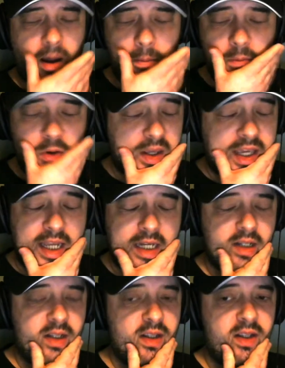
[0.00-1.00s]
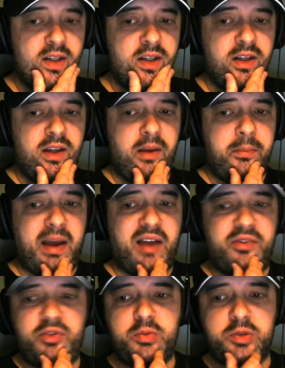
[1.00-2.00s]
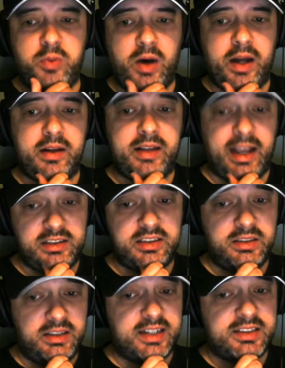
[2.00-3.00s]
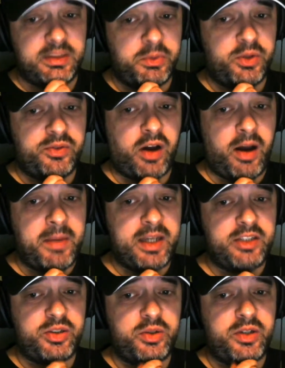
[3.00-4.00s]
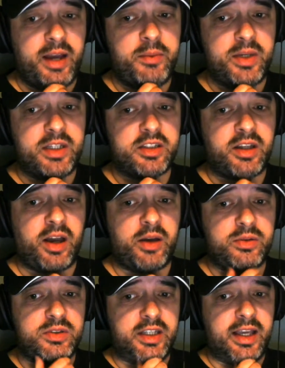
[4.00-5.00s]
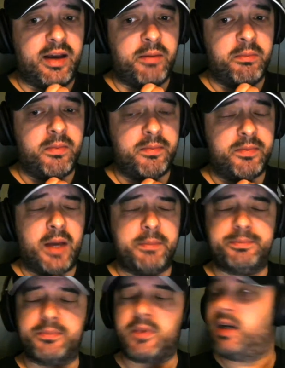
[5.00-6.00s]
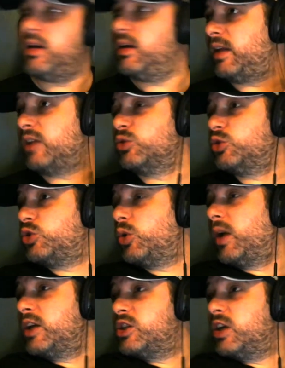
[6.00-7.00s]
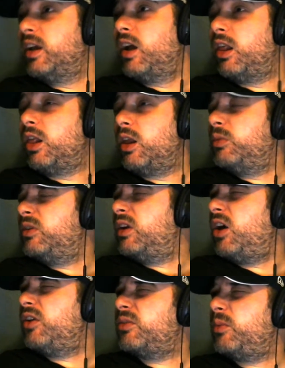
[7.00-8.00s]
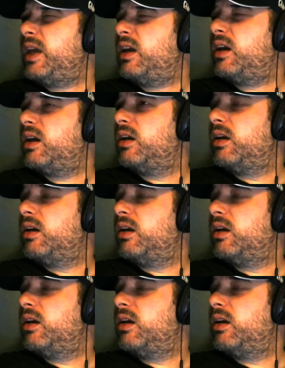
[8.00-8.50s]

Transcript: I'm not keen. Bamford was one. That's a move that I made 2 game weeks ago to get. That's not true actually. Was it last week?